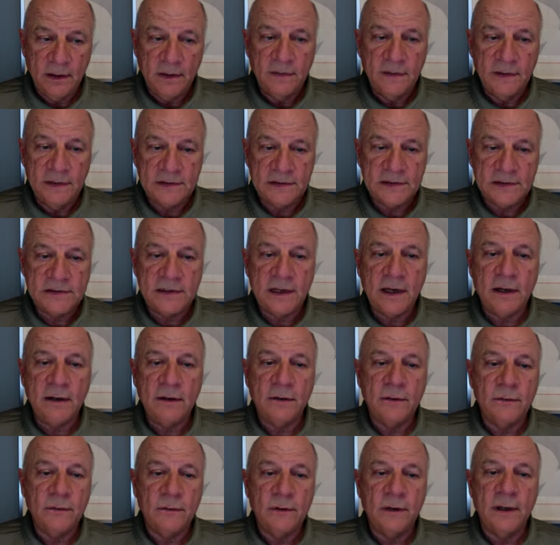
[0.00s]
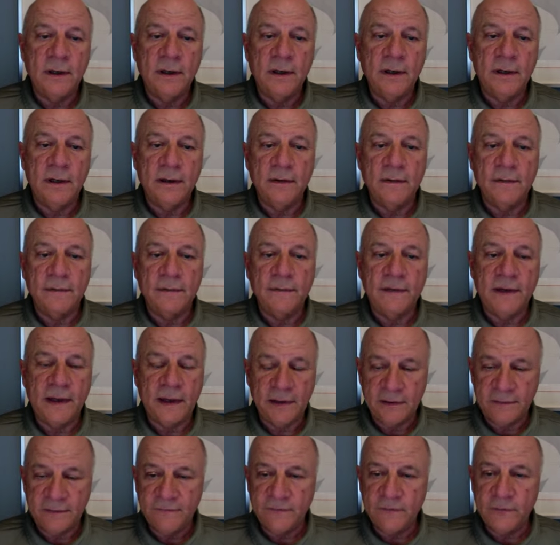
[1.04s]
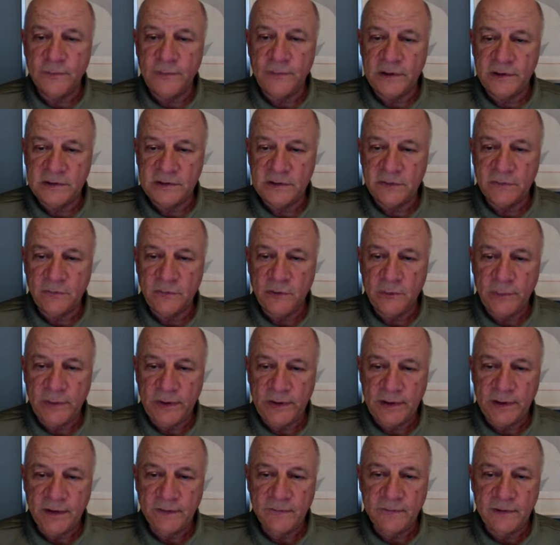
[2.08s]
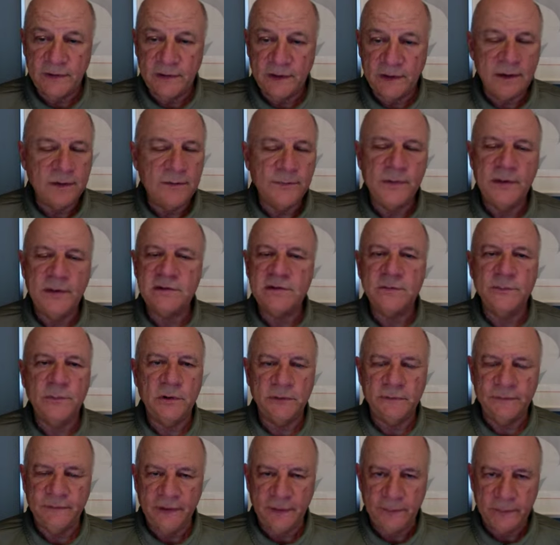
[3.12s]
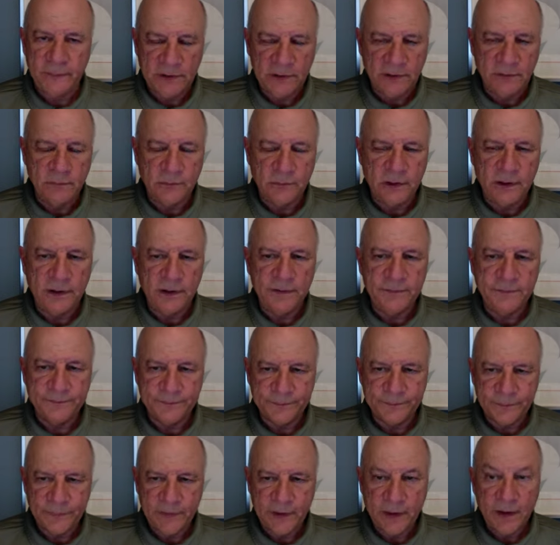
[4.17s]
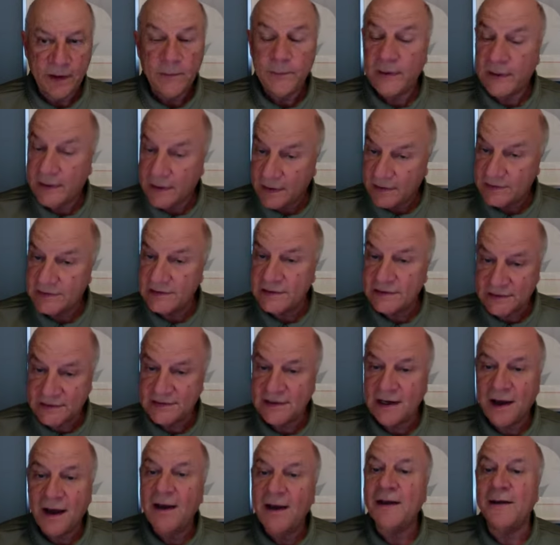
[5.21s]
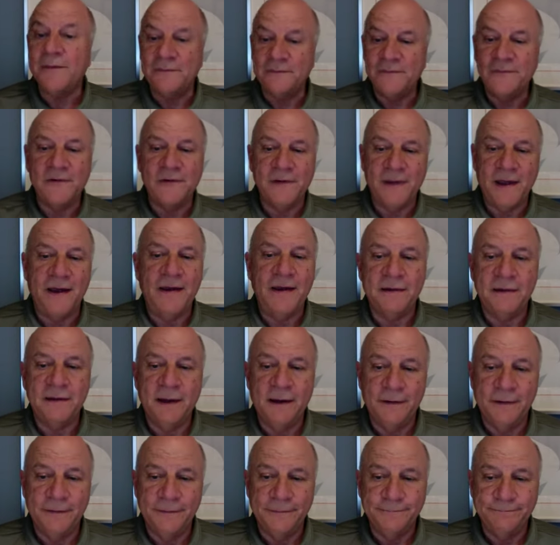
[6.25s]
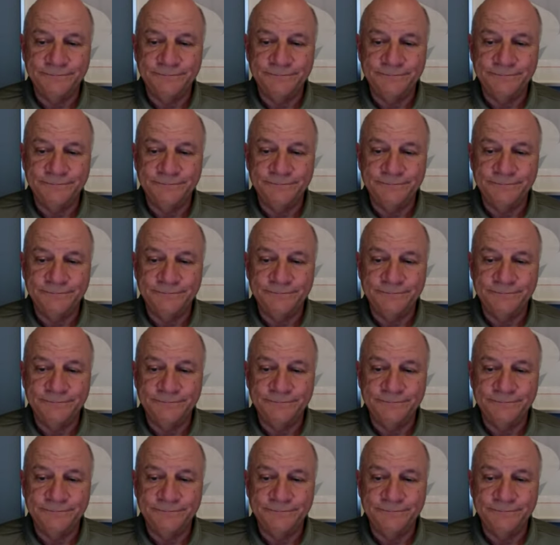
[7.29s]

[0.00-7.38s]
This is how that information will be given in a much more feminine way, because it's time for that now.